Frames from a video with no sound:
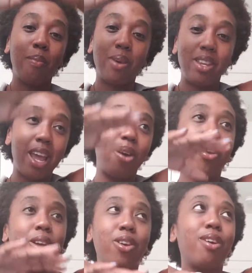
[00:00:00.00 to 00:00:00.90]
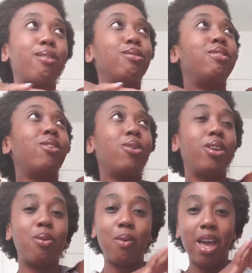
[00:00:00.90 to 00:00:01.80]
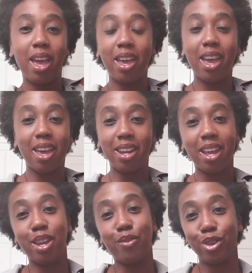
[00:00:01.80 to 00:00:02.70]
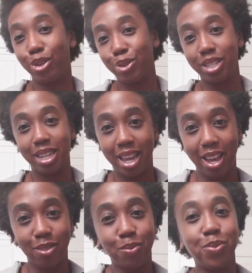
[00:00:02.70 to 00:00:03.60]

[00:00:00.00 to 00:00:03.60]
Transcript: but now here it goes floating away and I never use it again.